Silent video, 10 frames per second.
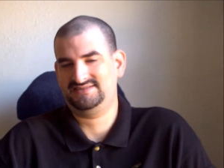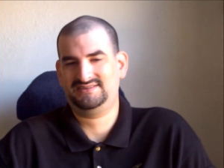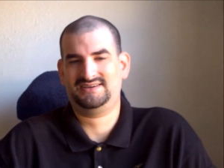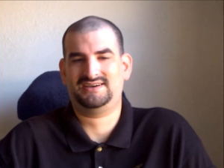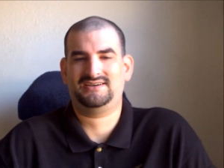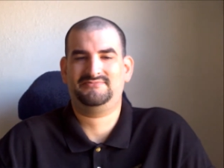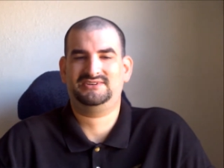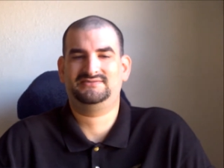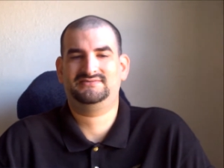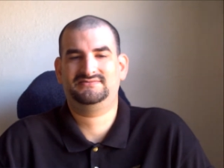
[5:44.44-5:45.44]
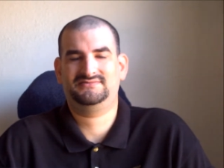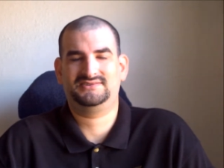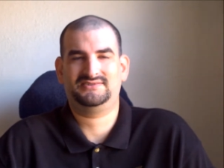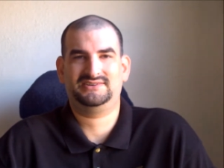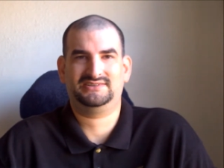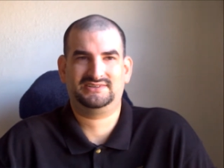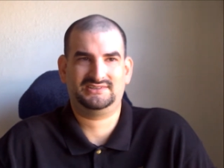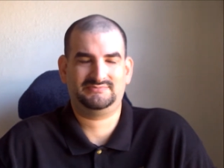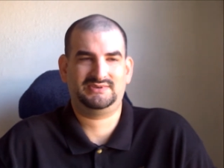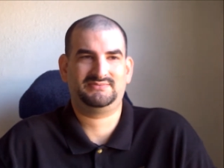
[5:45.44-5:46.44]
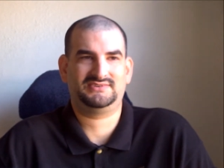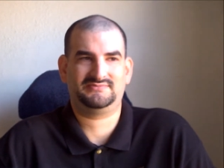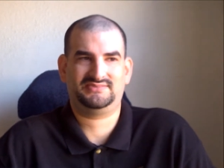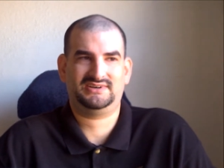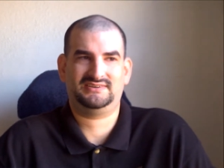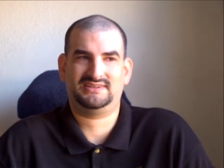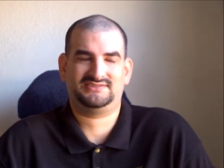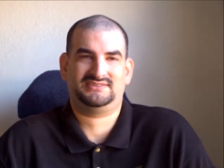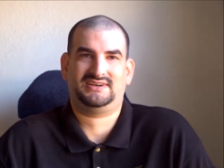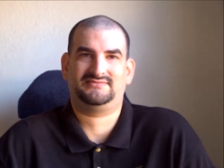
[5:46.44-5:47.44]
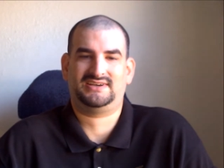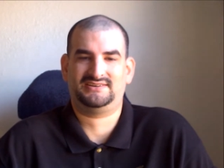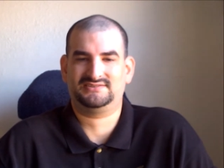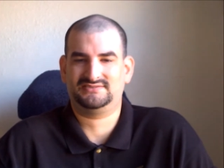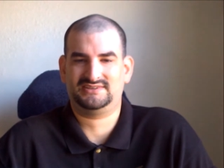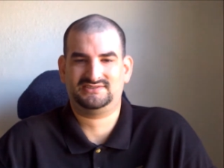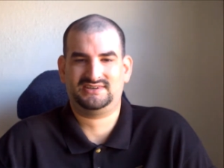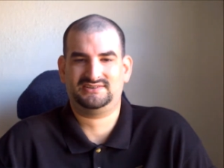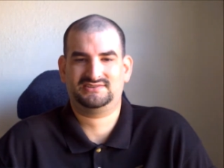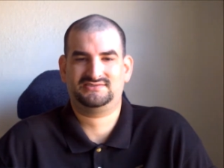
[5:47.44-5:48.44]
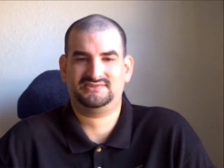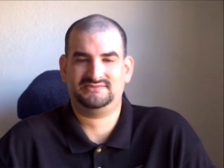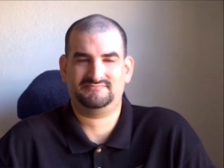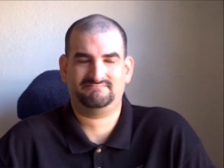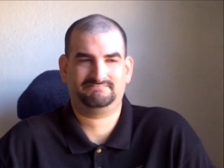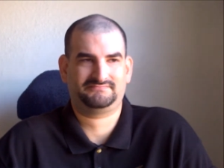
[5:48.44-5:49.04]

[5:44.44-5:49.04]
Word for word: yeah, I mean, going and killing people in prayer, that's not radical, that's not extreme.